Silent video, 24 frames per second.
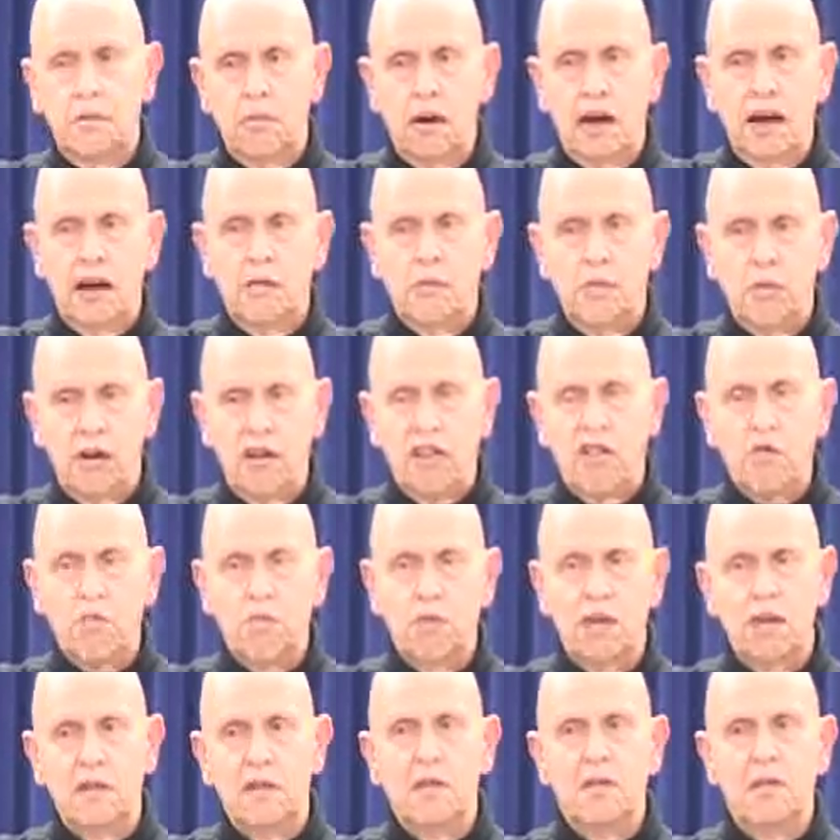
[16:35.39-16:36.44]
had once
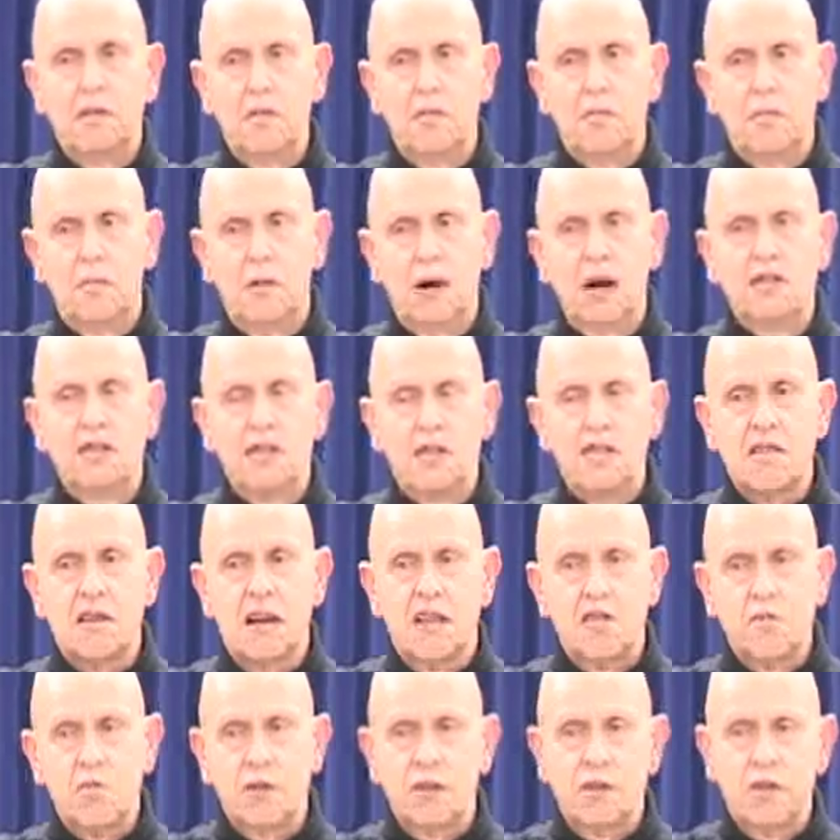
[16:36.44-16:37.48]
been Martha's
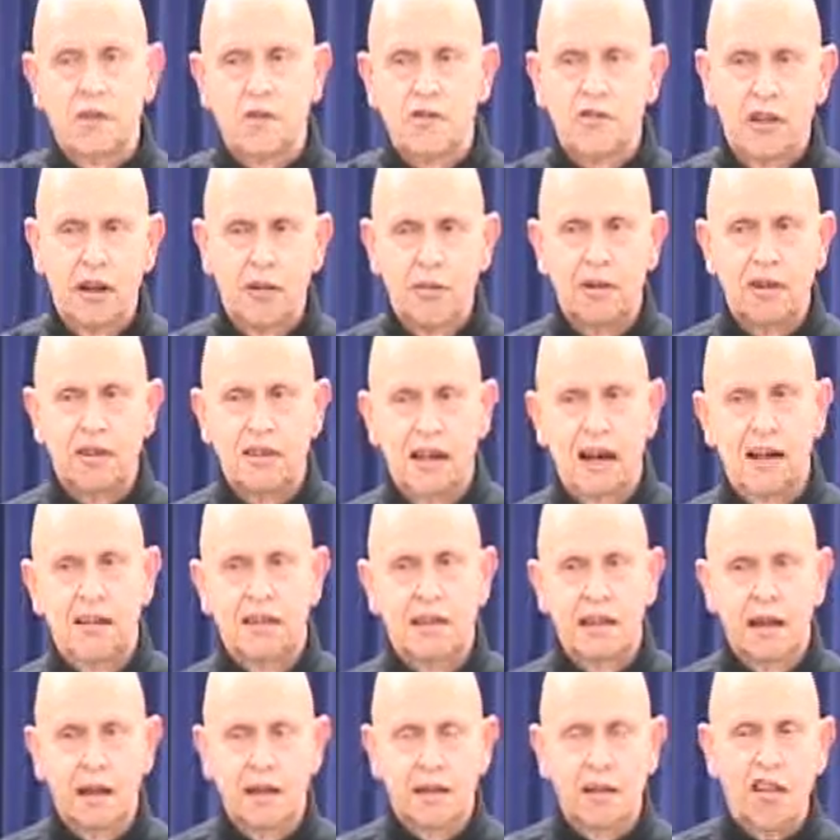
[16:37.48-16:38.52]
husband. They went
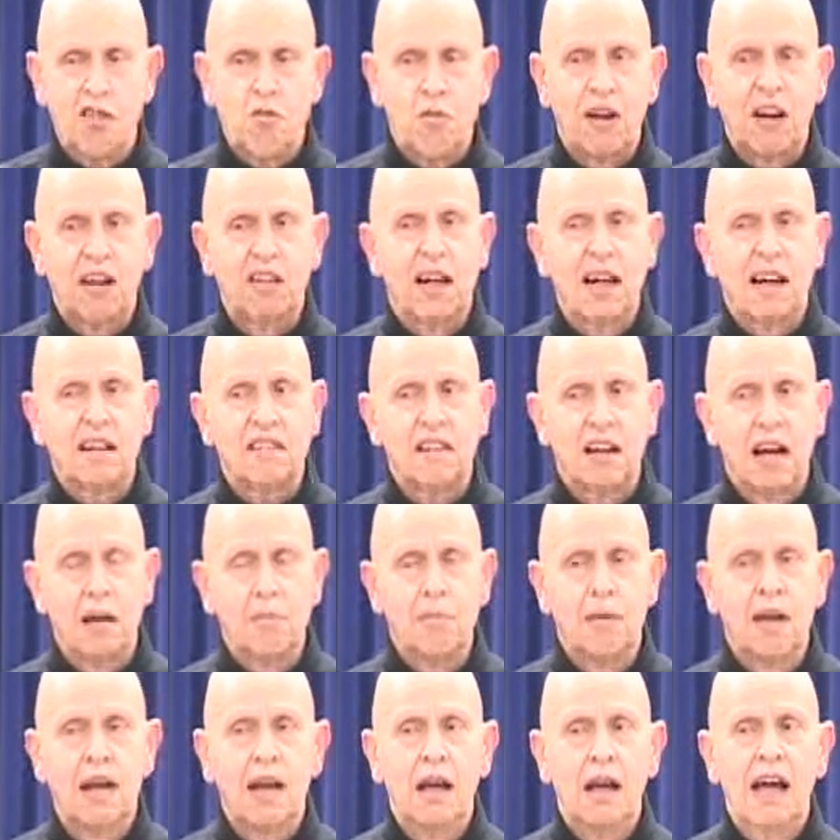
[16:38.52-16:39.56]
down, and they spent a lot of
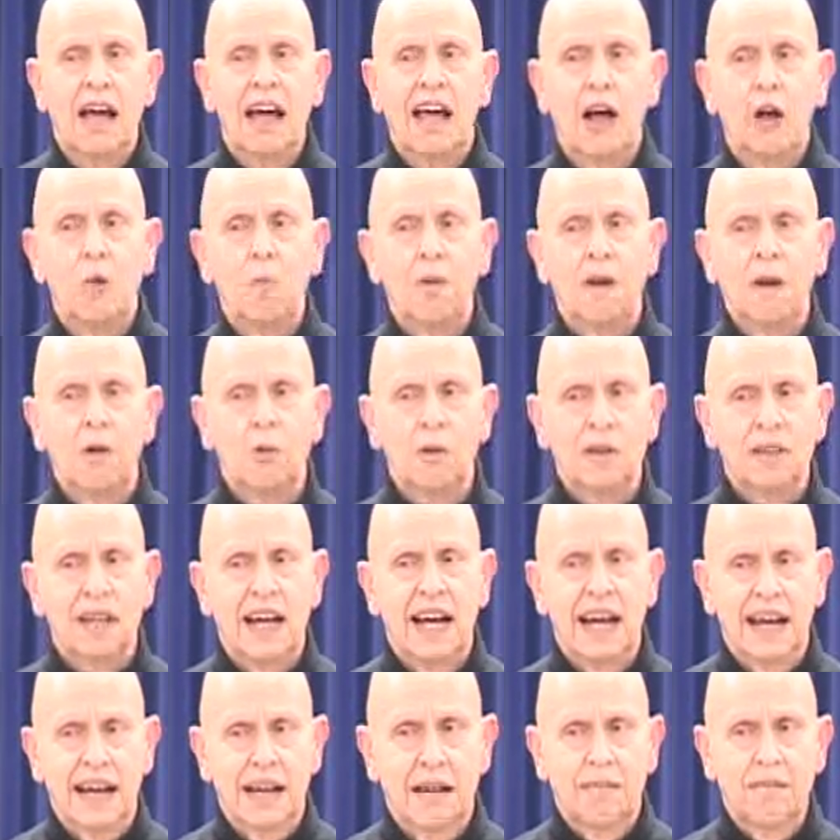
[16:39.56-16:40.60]
time helping with
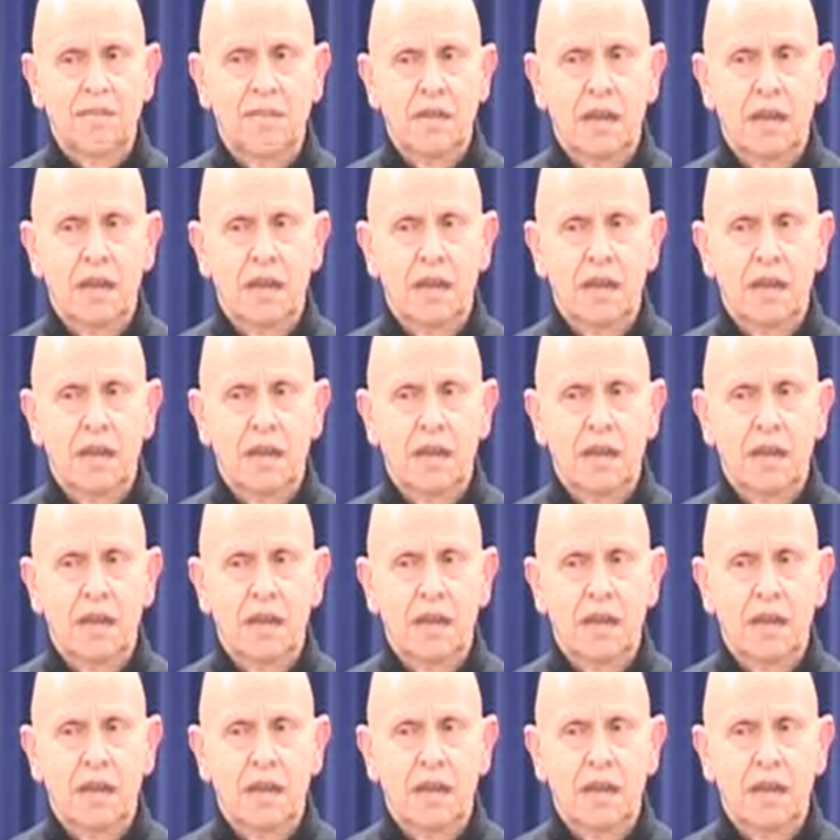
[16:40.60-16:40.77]
that.